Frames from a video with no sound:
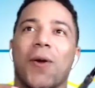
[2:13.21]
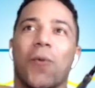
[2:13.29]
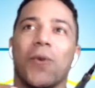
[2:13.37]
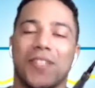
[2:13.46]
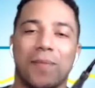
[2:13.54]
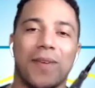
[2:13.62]

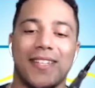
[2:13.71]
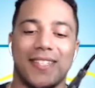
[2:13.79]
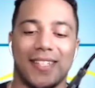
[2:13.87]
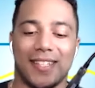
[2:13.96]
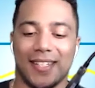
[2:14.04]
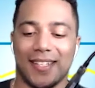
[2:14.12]
what's
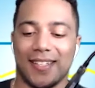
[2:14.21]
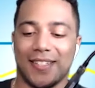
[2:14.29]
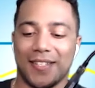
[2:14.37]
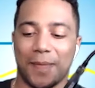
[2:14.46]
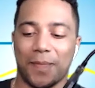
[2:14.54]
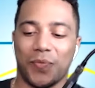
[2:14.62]
amazing
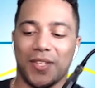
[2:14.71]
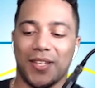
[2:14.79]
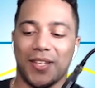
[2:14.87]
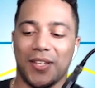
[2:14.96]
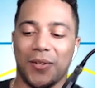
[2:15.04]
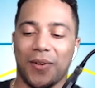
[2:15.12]
is
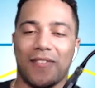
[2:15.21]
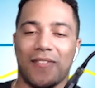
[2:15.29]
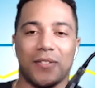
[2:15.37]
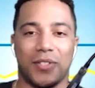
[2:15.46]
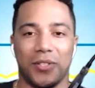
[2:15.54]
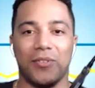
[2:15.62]
you have
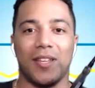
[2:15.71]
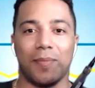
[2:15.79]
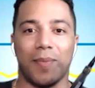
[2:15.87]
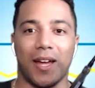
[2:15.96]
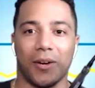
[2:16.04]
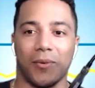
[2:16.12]
this unique
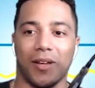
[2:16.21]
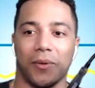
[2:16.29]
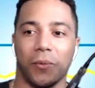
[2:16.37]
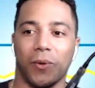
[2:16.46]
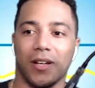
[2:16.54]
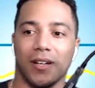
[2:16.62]

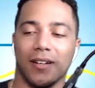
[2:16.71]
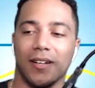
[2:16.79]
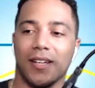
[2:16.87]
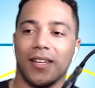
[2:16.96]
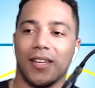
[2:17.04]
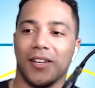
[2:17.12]
background where,
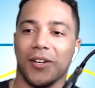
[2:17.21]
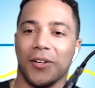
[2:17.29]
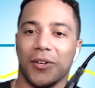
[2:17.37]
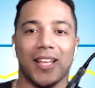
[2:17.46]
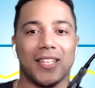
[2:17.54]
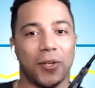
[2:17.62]
you
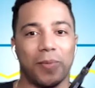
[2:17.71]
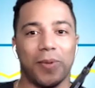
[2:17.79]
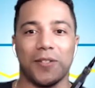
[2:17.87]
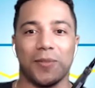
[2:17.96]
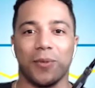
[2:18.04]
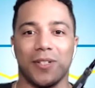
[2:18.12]
got to go
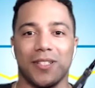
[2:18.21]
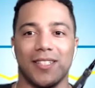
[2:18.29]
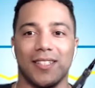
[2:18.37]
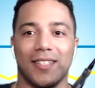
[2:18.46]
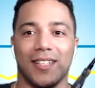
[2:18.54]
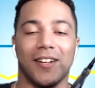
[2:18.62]
play sports
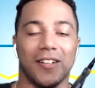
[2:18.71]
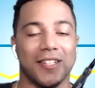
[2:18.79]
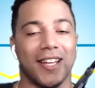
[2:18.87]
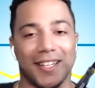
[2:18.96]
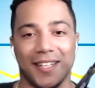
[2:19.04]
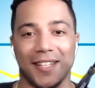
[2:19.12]
in college.
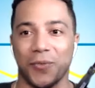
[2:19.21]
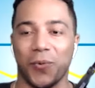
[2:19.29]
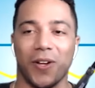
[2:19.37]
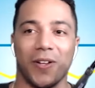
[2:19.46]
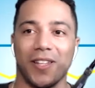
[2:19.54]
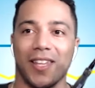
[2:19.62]
I did as
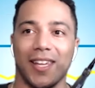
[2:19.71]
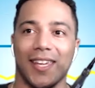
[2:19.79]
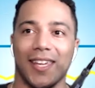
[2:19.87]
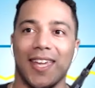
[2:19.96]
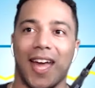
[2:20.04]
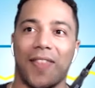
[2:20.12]
well. And
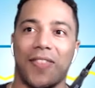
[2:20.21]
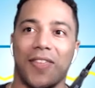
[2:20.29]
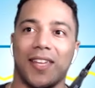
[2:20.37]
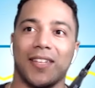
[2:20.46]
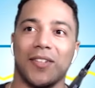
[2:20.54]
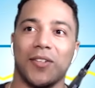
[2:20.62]
I
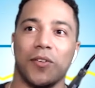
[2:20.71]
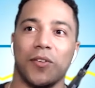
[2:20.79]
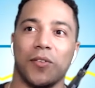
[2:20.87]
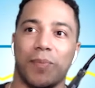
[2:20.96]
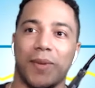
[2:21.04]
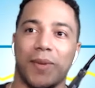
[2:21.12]
think
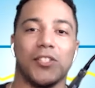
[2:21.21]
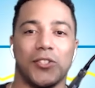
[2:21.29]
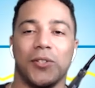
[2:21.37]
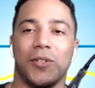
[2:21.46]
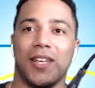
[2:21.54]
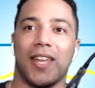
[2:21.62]
being a
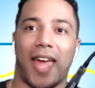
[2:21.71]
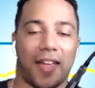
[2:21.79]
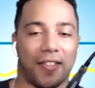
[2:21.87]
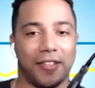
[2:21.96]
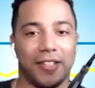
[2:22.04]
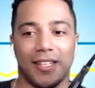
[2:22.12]
student
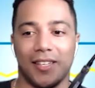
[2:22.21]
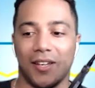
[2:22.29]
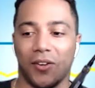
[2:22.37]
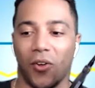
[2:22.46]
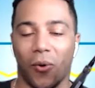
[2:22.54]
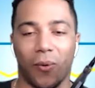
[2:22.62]
athlete and
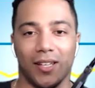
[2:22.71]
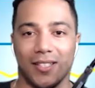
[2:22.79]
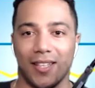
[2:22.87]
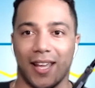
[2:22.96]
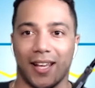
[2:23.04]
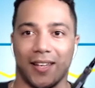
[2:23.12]
then going
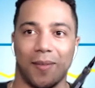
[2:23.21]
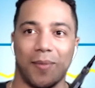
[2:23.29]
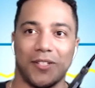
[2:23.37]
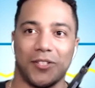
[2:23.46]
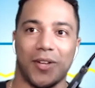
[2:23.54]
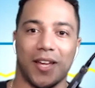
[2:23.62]
into the
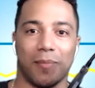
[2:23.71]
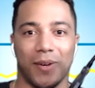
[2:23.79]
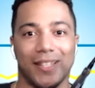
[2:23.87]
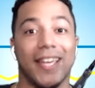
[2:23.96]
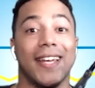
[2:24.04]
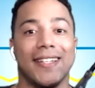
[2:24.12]
academics, you kind of
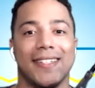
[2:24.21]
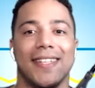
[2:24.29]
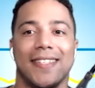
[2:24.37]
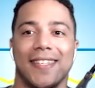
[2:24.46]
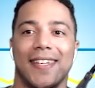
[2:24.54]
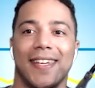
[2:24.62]
bring that
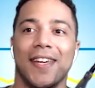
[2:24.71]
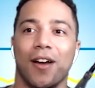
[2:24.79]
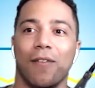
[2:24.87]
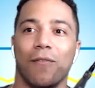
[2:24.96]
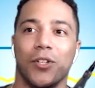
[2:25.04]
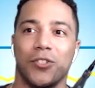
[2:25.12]
intensity
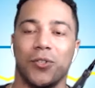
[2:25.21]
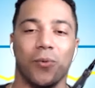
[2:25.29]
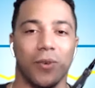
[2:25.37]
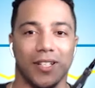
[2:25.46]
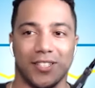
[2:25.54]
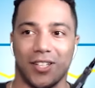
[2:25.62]
of what you
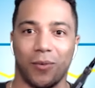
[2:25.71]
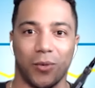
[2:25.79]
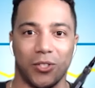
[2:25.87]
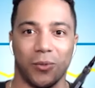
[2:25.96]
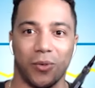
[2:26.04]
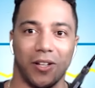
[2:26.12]
want to study and
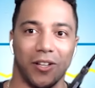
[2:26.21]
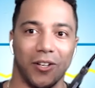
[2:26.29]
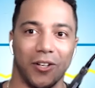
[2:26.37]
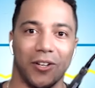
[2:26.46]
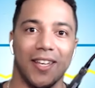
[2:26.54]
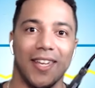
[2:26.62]
what you want to
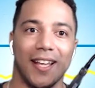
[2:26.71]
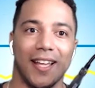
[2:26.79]
learn